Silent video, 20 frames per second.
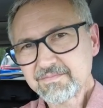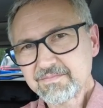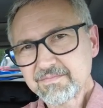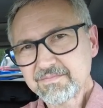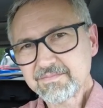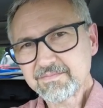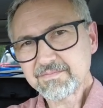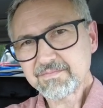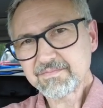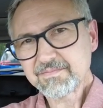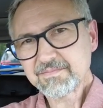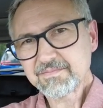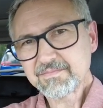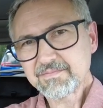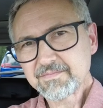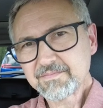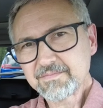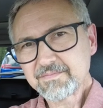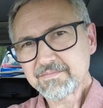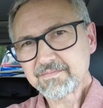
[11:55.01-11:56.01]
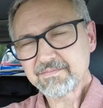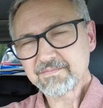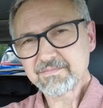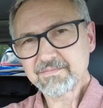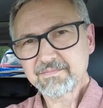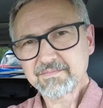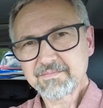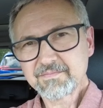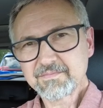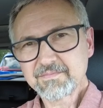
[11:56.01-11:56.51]

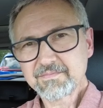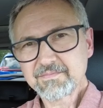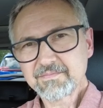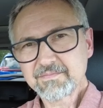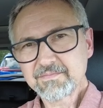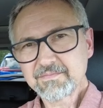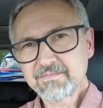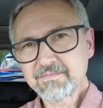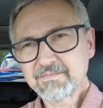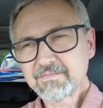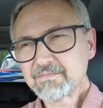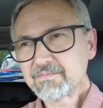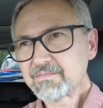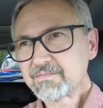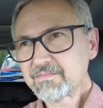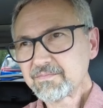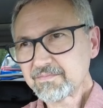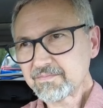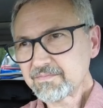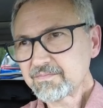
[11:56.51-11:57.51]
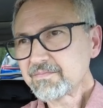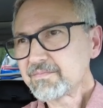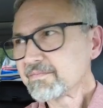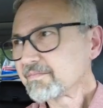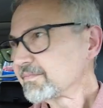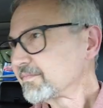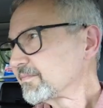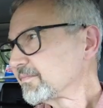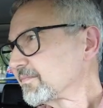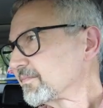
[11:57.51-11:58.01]

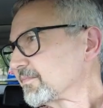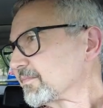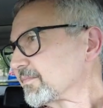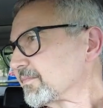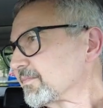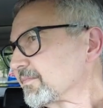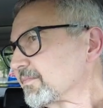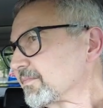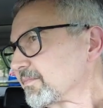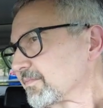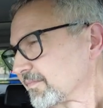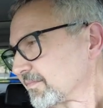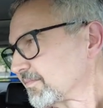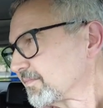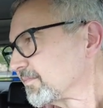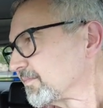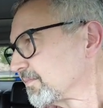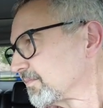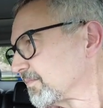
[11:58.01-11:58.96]
The person shown says nothing.